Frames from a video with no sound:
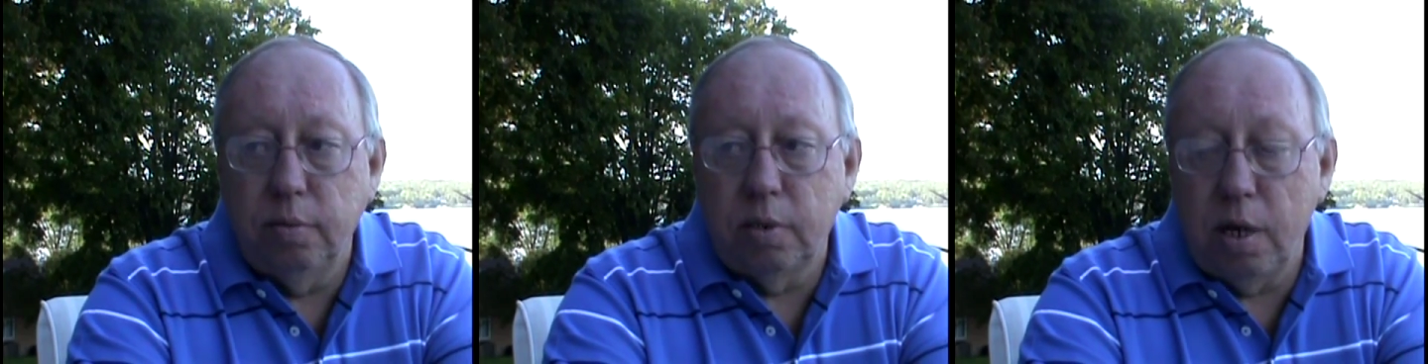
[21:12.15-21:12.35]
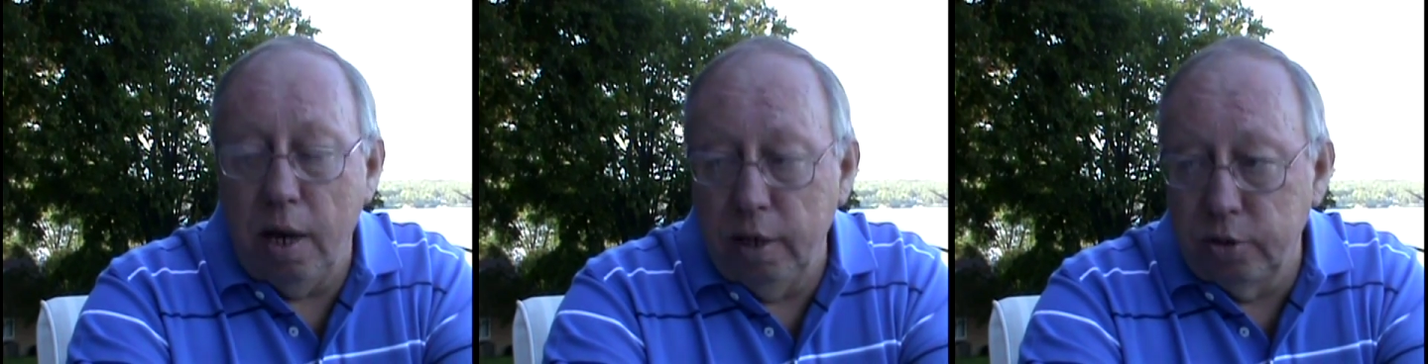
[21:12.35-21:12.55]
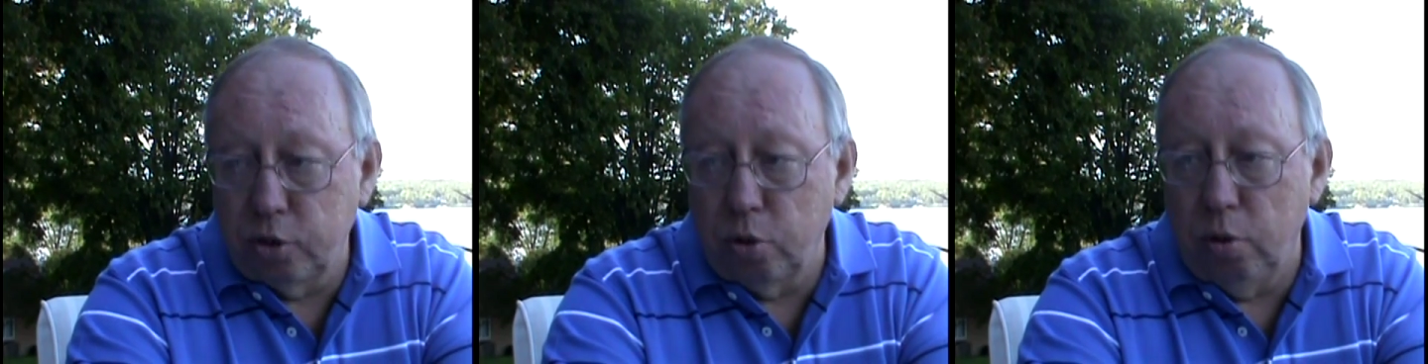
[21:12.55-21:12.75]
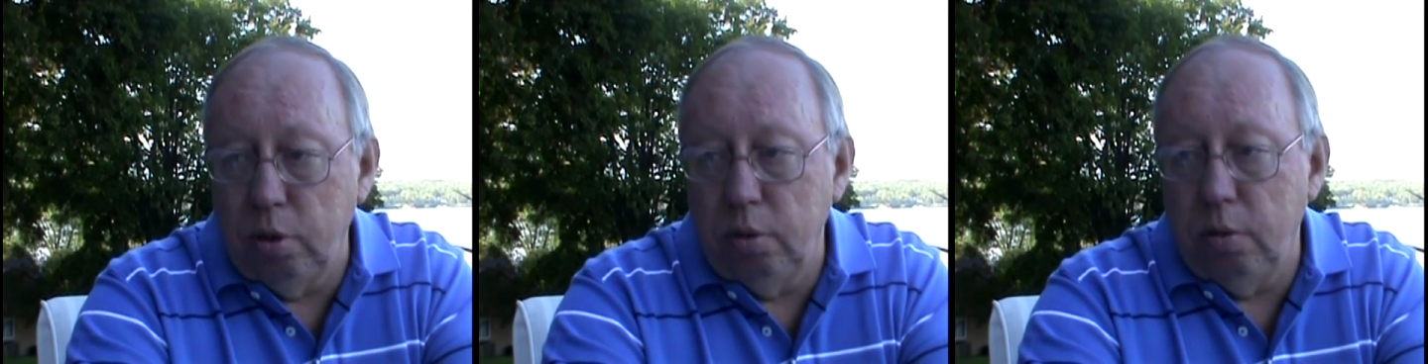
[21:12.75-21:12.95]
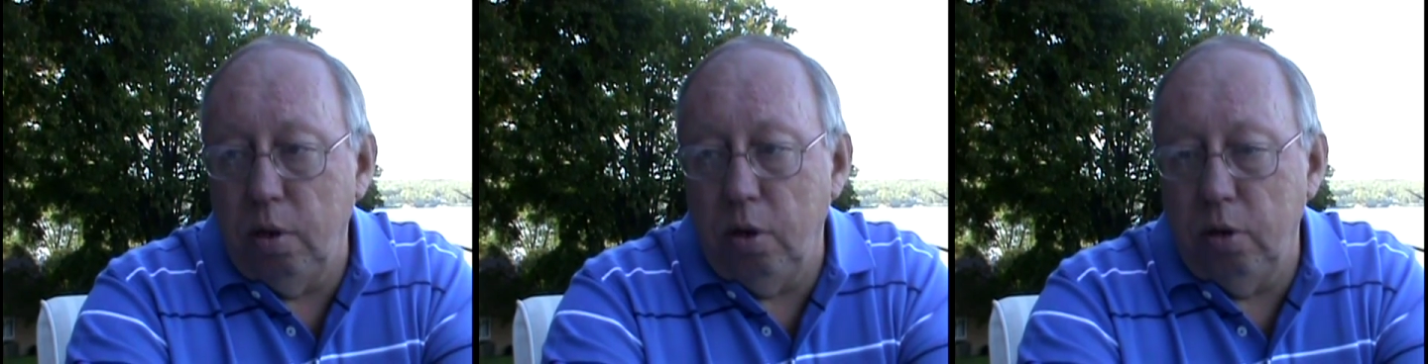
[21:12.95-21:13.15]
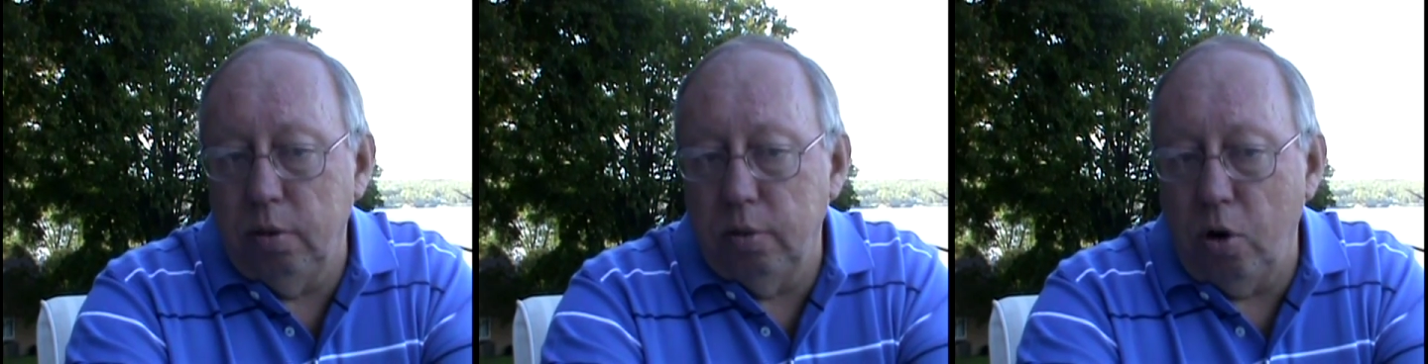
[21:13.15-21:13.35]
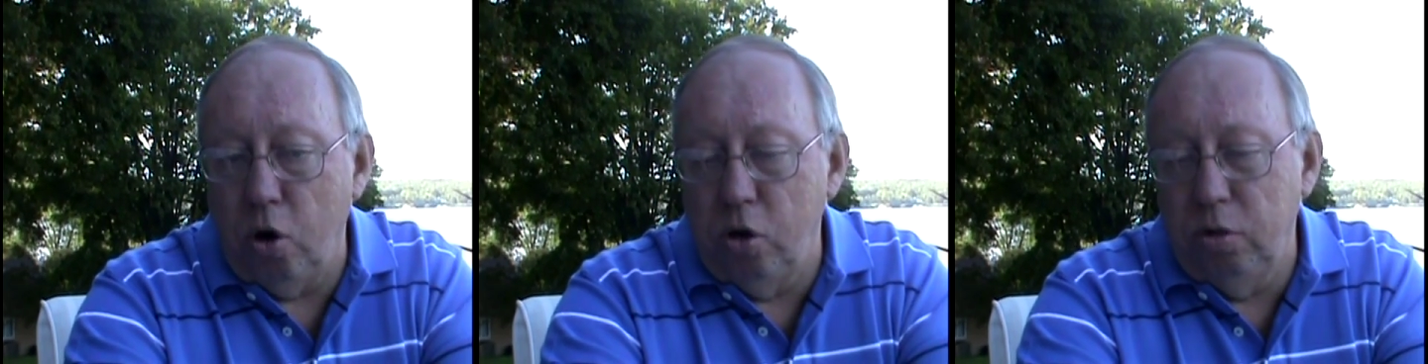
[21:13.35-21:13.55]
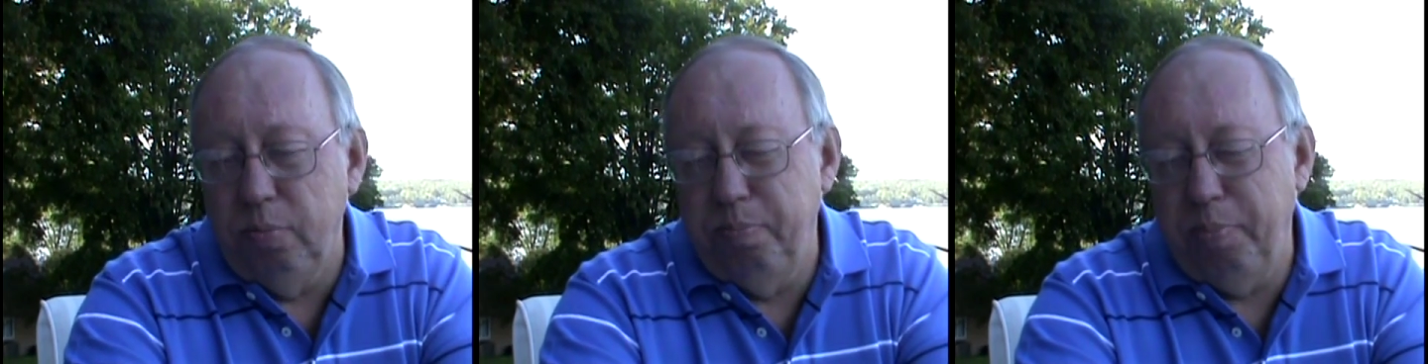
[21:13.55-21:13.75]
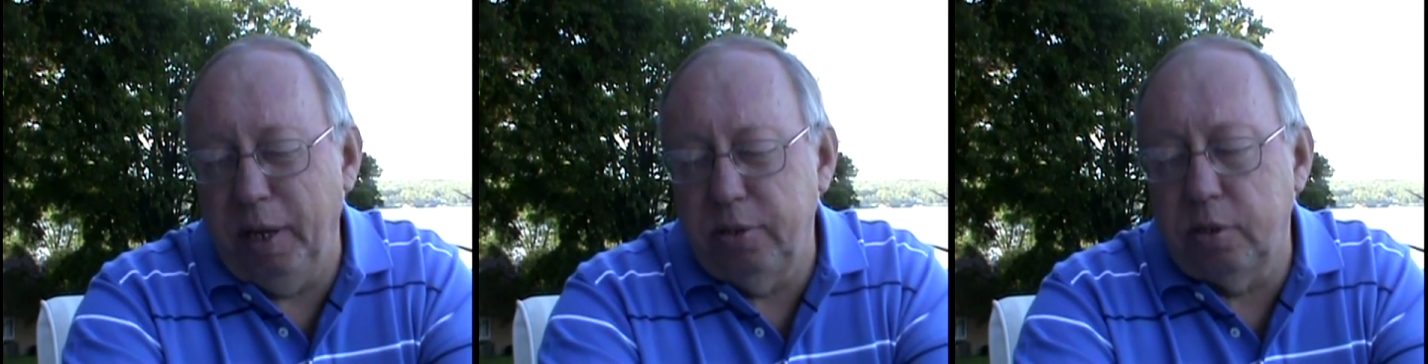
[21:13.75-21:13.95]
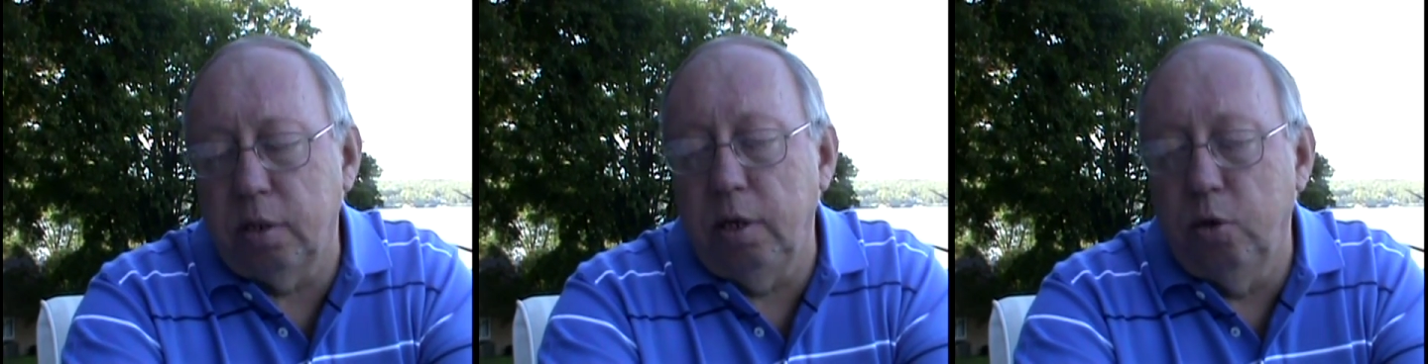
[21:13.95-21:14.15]
console, all
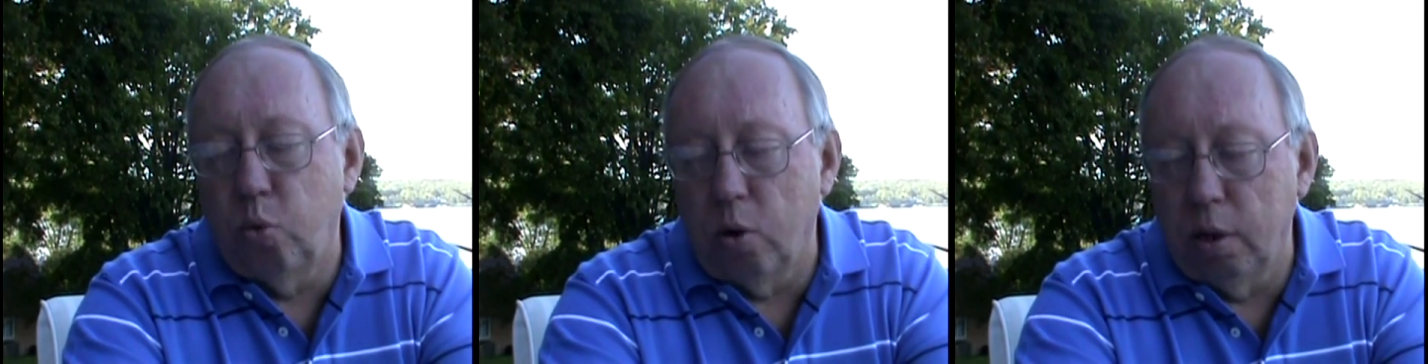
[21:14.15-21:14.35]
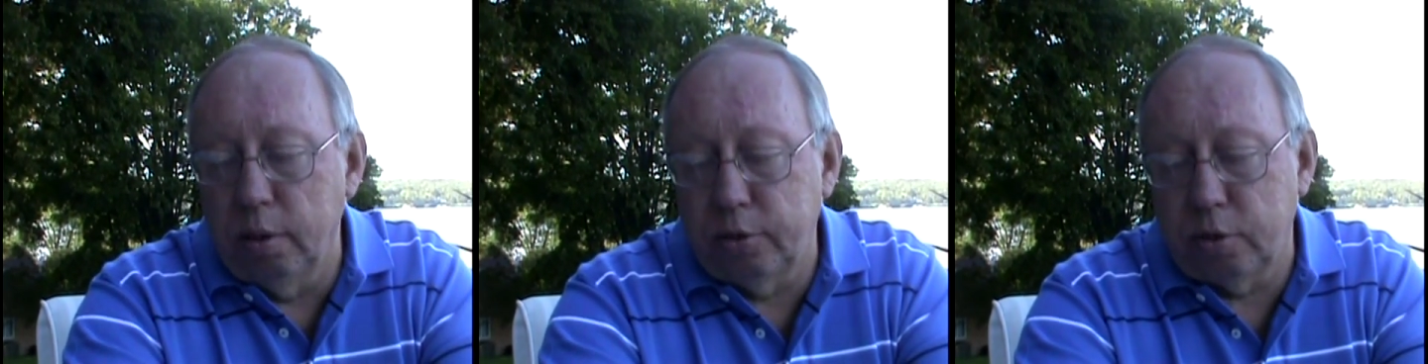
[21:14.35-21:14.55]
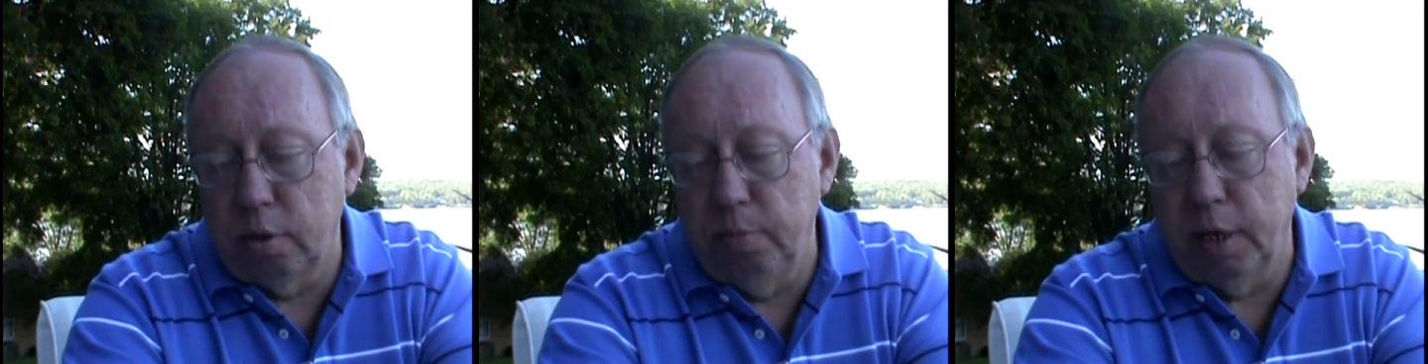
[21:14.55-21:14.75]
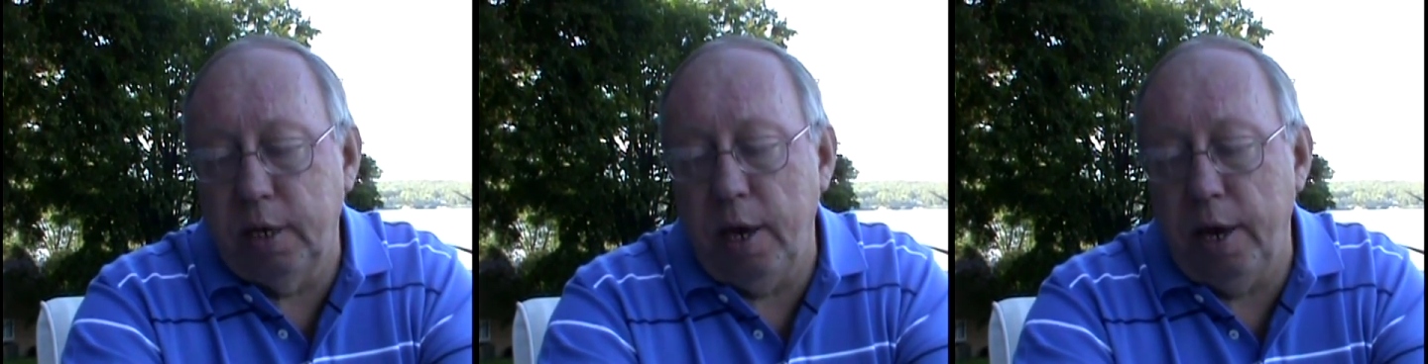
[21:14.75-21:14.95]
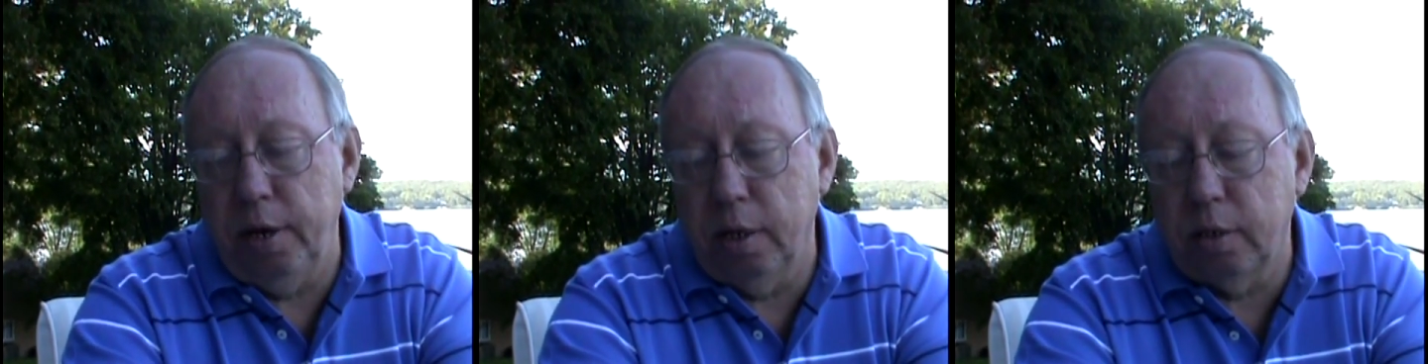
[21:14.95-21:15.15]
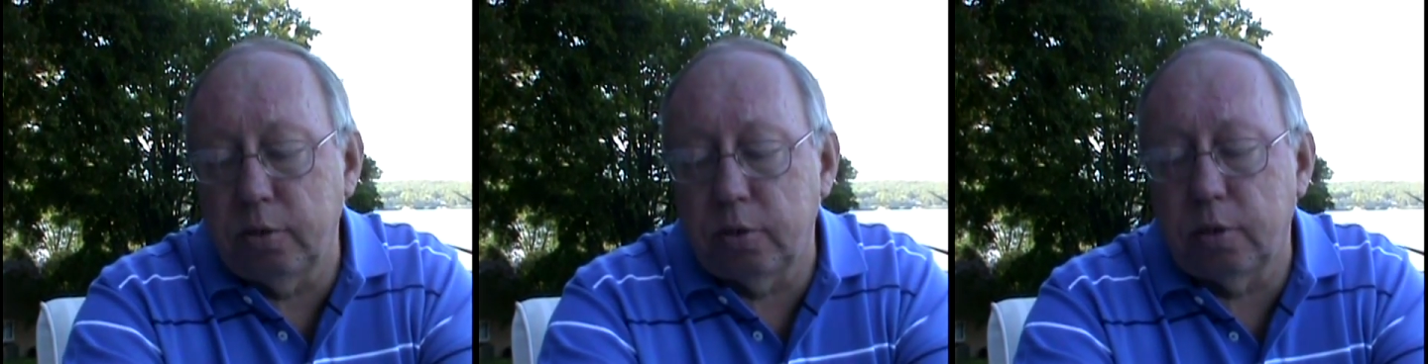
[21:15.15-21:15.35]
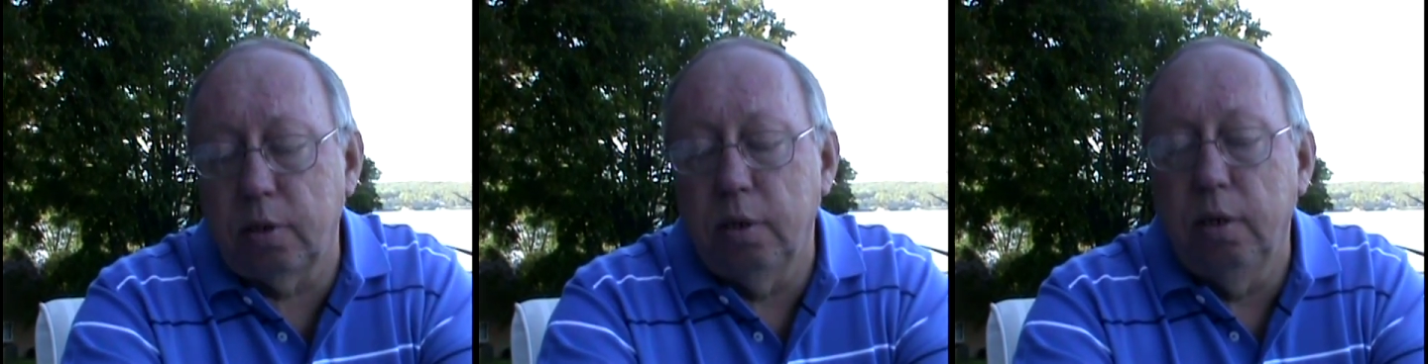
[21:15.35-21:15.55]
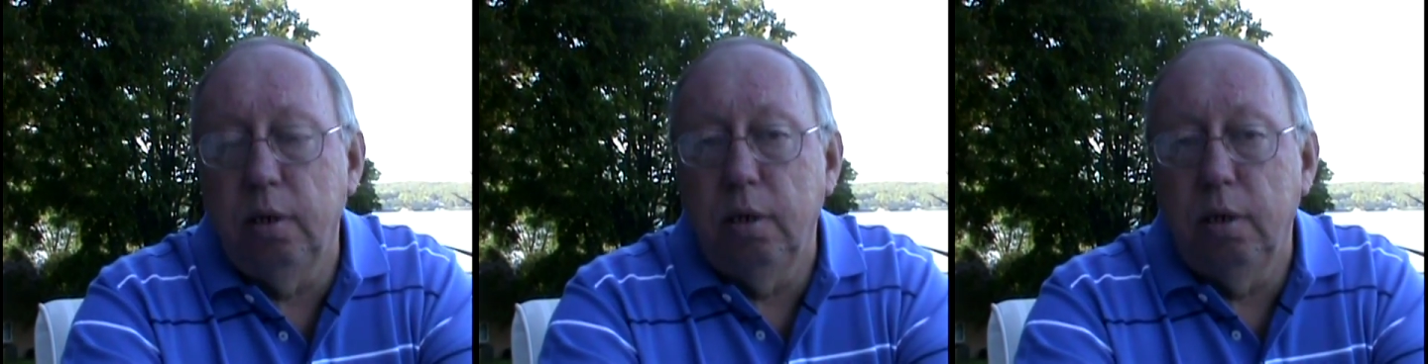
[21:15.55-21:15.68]
basically Wurlitzer mechanics,